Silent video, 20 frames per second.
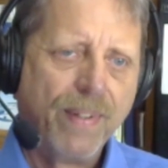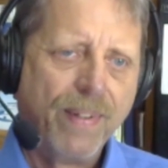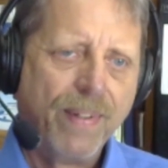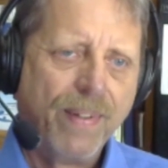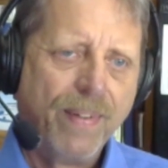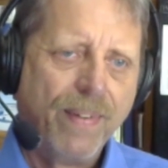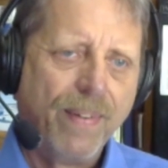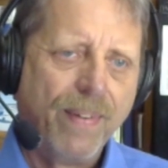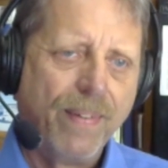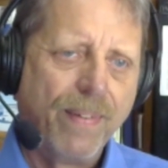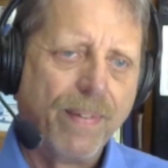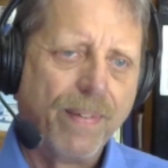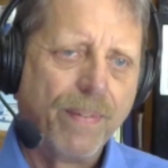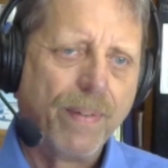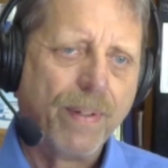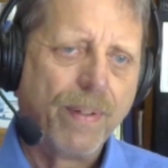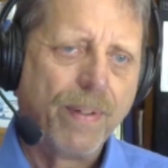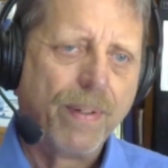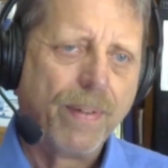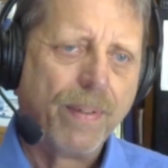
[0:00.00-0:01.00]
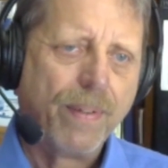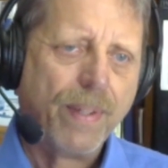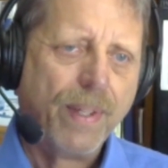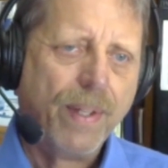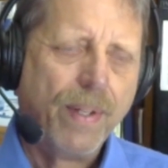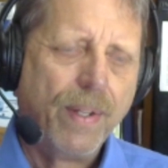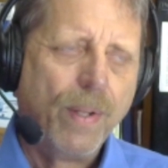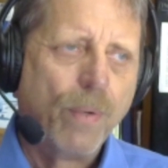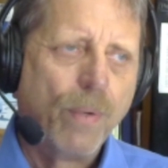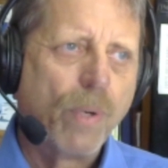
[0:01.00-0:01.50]
You know,
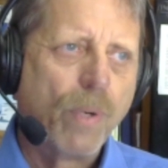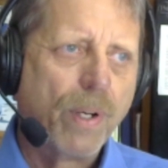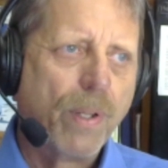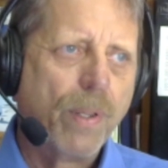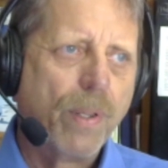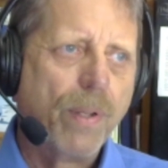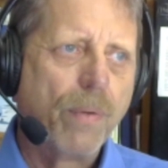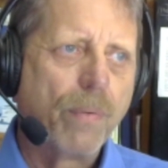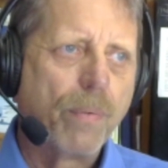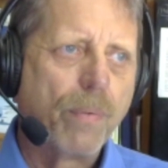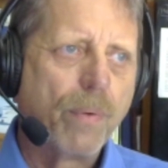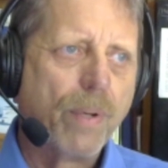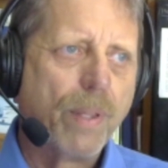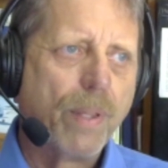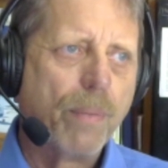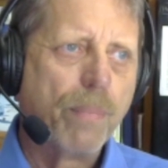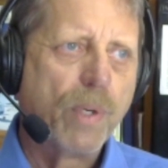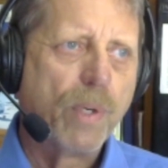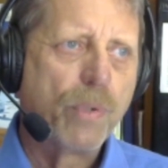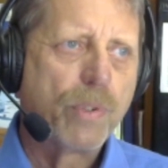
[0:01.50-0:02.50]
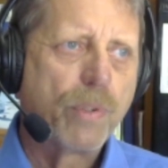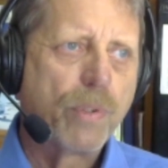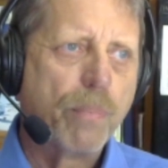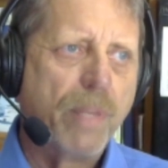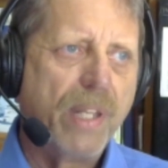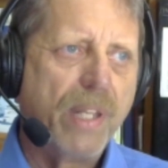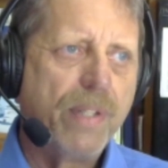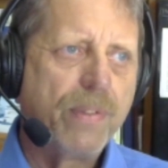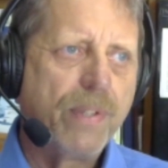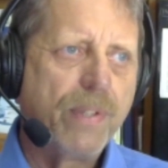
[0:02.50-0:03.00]
one of the most
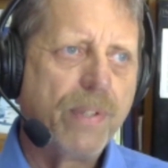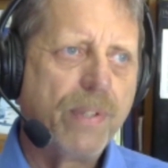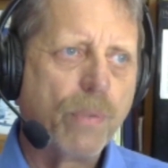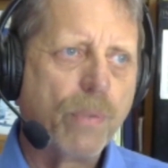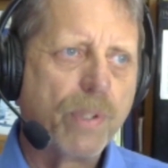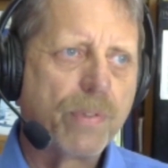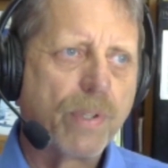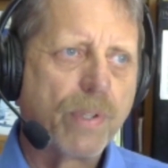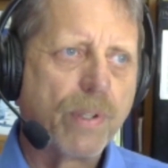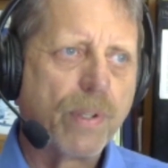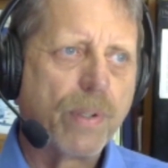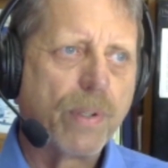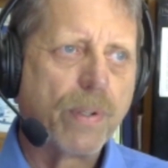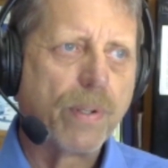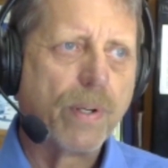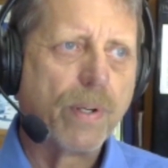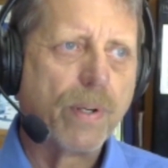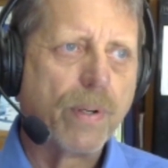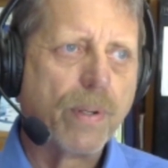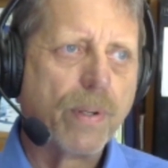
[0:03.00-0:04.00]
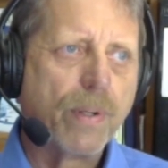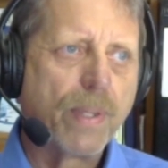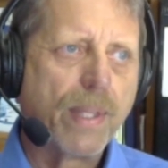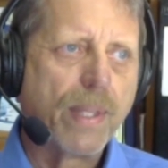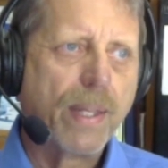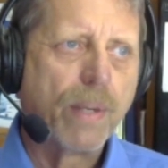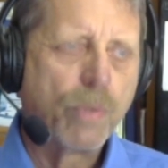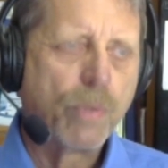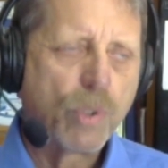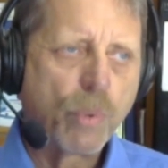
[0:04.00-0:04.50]
amazing was
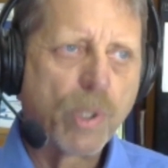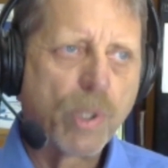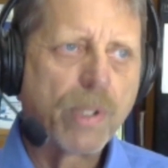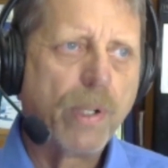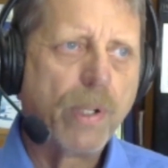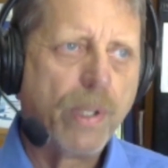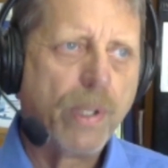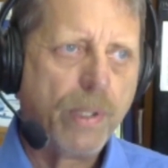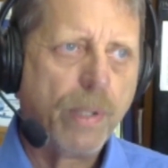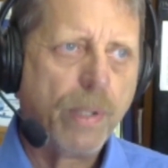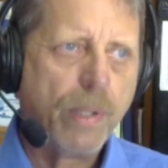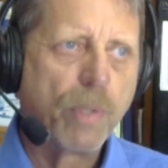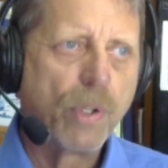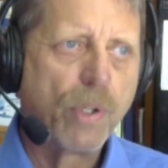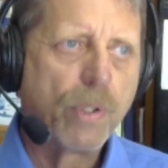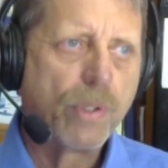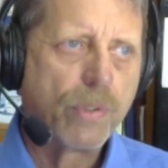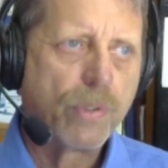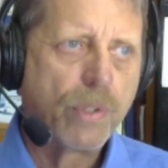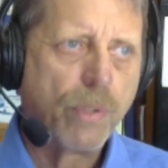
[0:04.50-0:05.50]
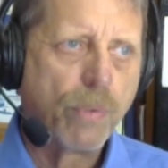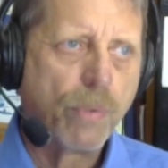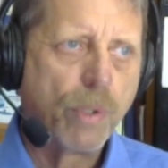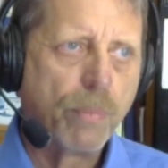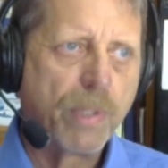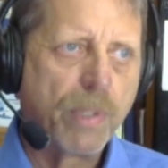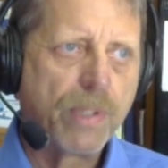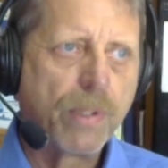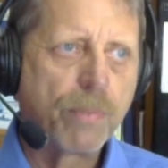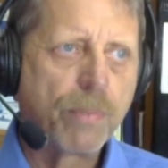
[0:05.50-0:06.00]
I was working in the emergency
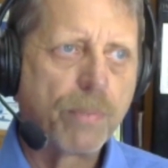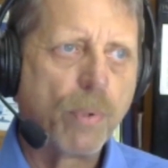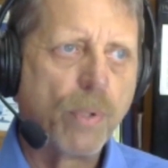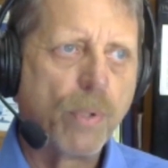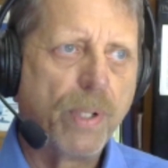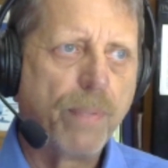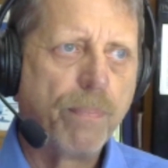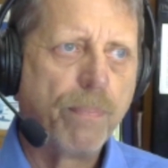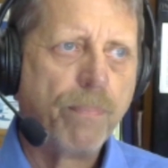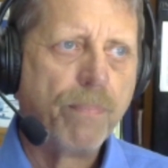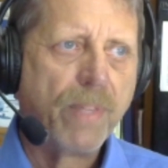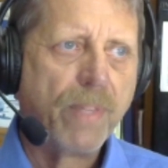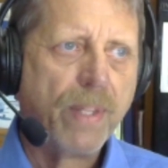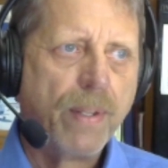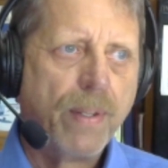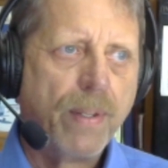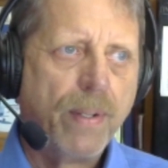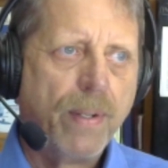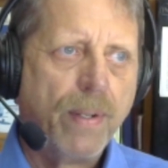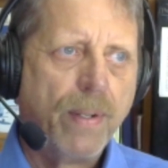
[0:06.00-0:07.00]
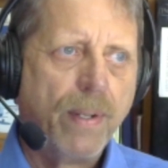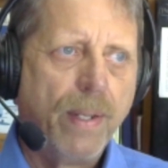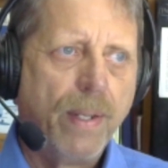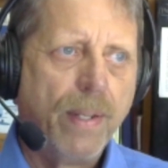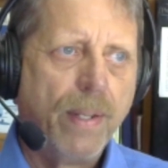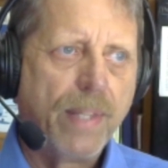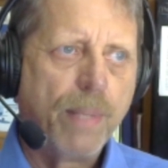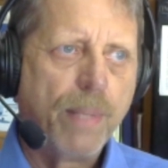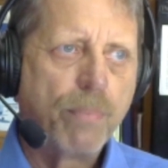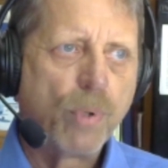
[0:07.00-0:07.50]
room at this point,
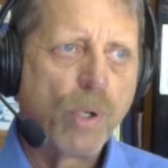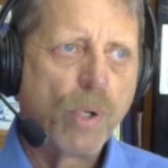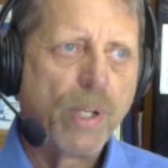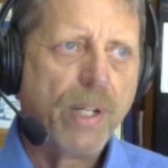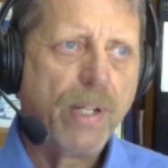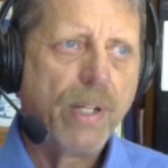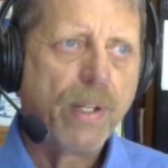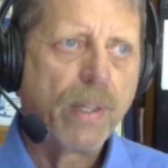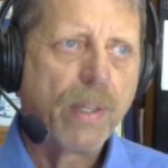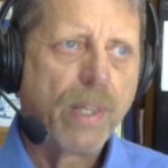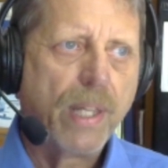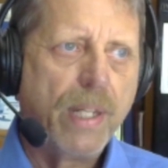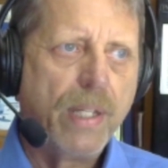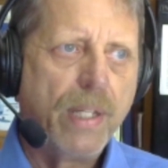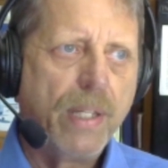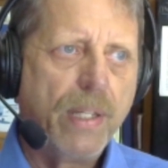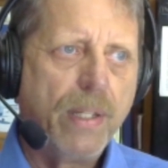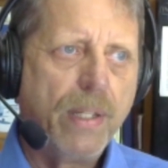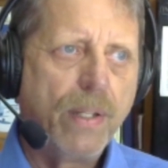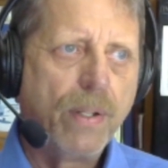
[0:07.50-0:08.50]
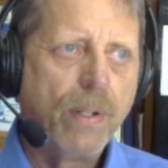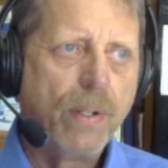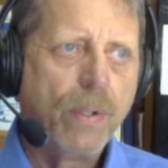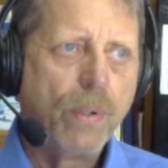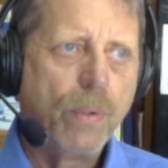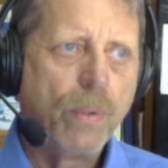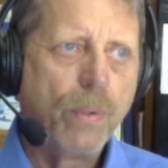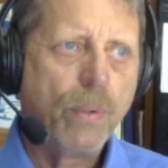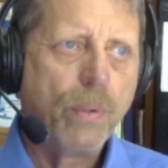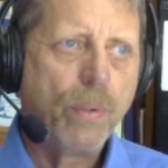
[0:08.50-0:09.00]
and they brought in a lady
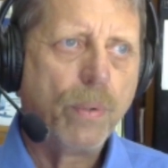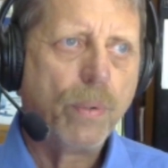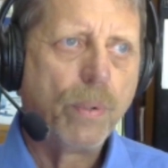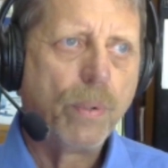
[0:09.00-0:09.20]
who